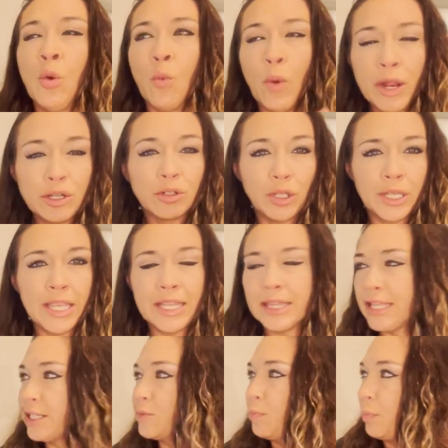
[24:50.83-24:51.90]
when you're looking at
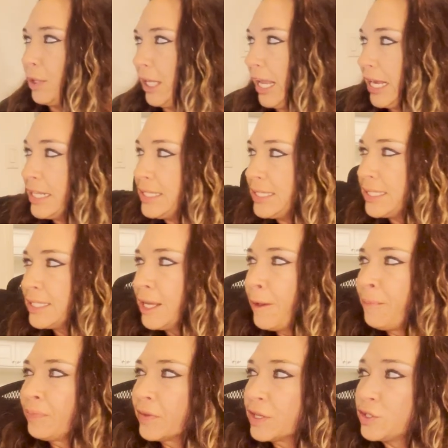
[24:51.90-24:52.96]
these planes
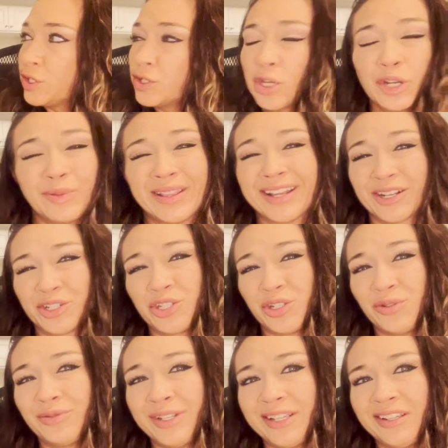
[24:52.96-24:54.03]
because these are going to be like a
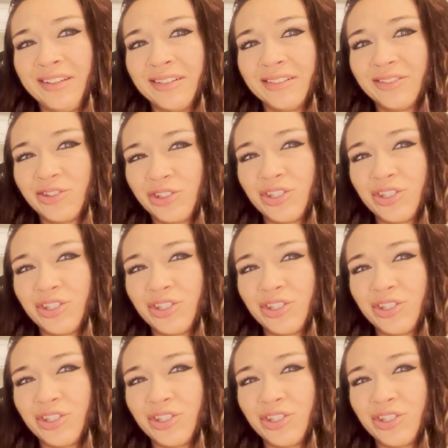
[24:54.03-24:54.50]
2D